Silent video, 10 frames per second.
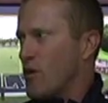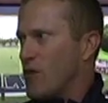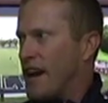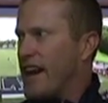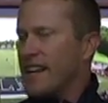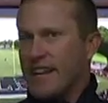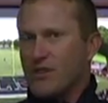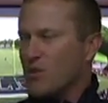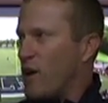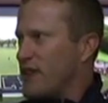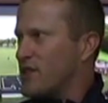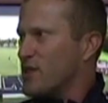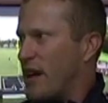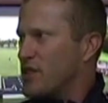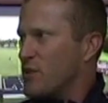O'Brien and Andrew Weiss
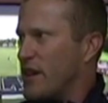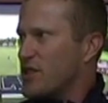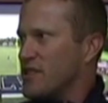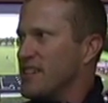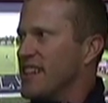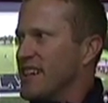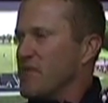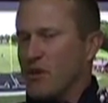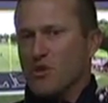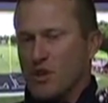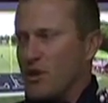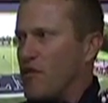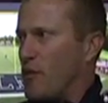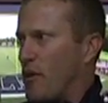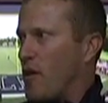to graduation. I mean, those are
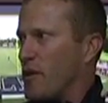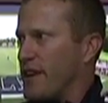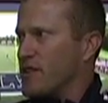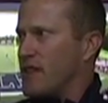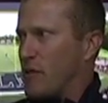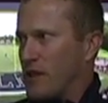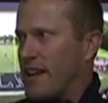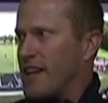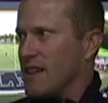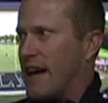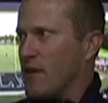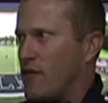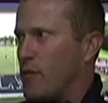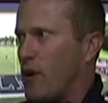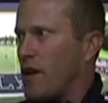good football players that played a lot
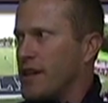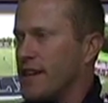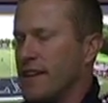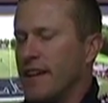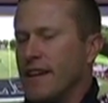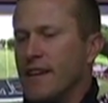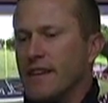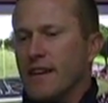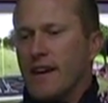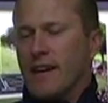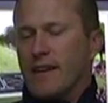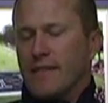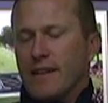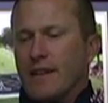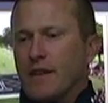of football here.
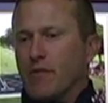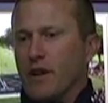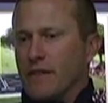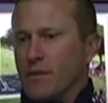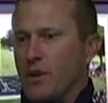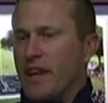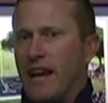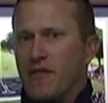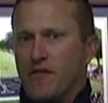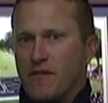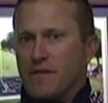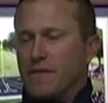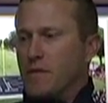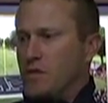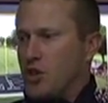But we have
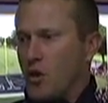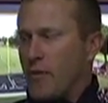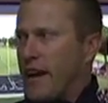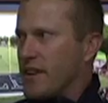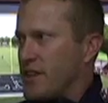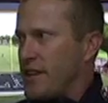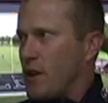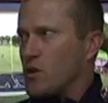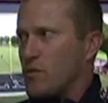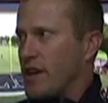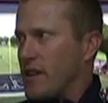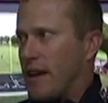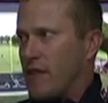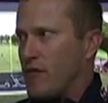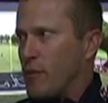Joe Magardino, who's played a
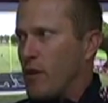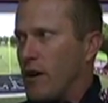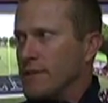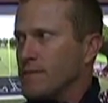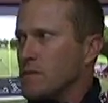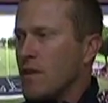lot of football.